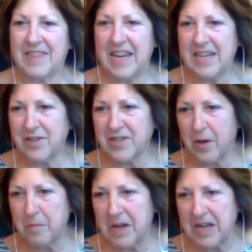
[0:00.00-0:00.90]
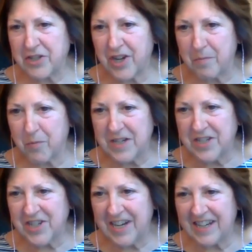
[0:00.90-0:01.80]
Thank you so much. I
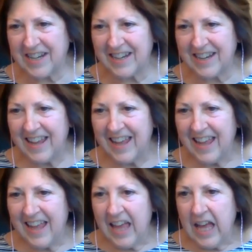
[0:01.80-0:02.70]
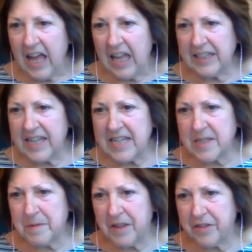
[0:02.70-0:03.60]
appreciate it.
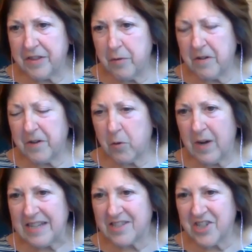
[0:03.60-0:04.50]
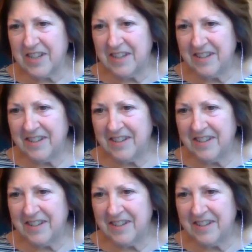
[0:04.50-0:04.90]
Elizabeth, you have a question?